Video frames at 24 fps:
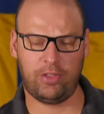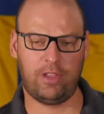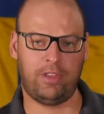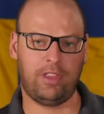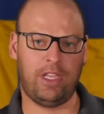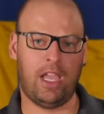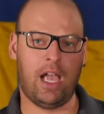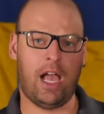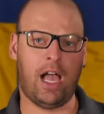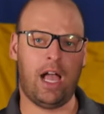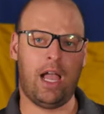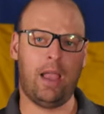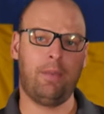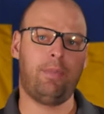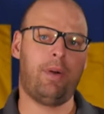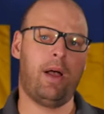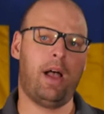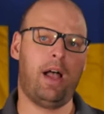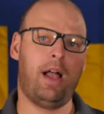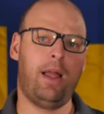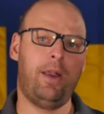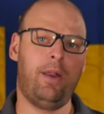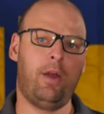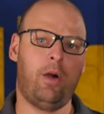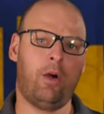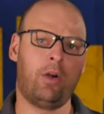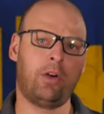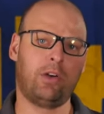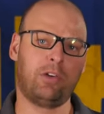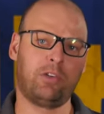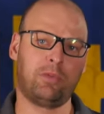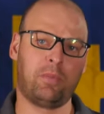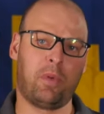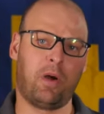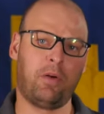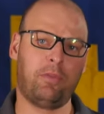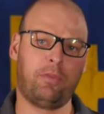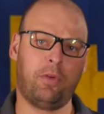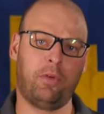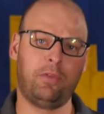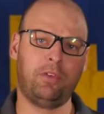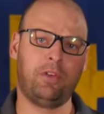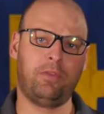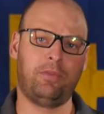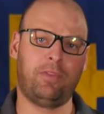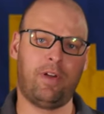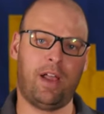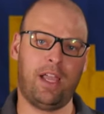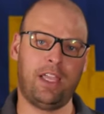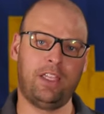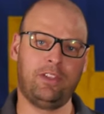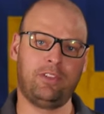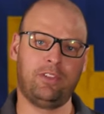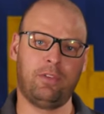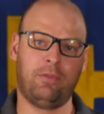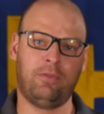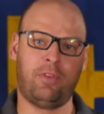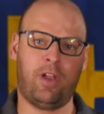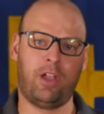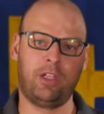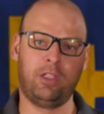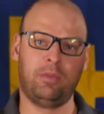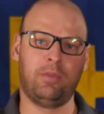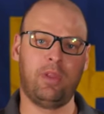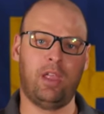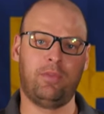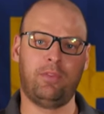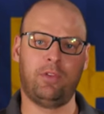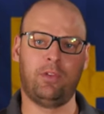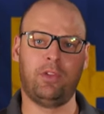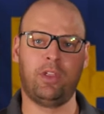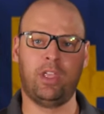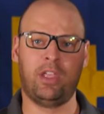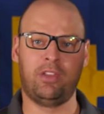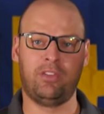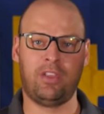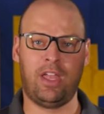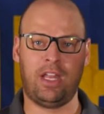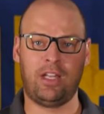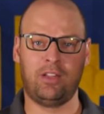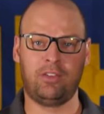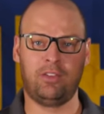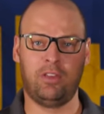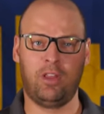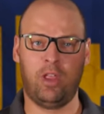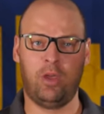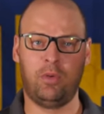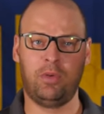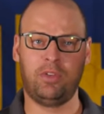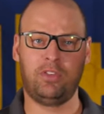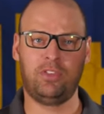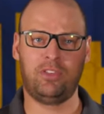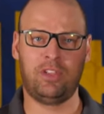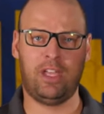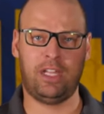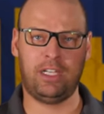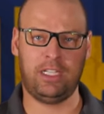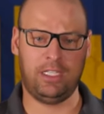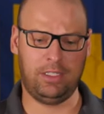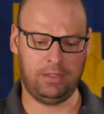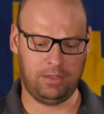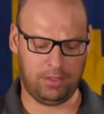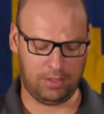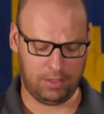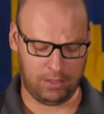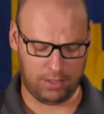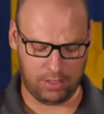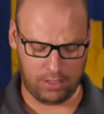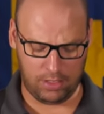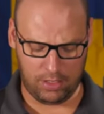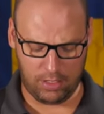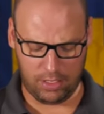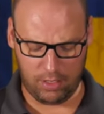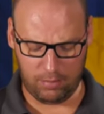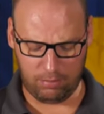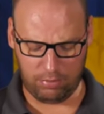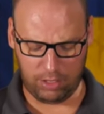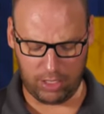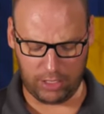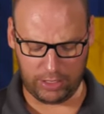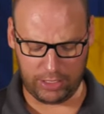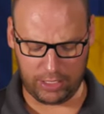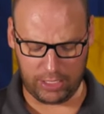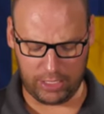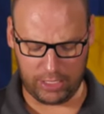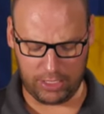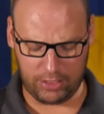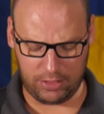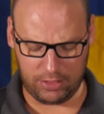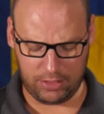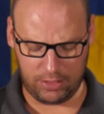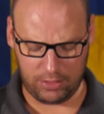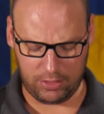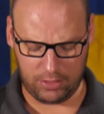that the iPod or your smartphone device volume level is at its lowest setting. Plug it in,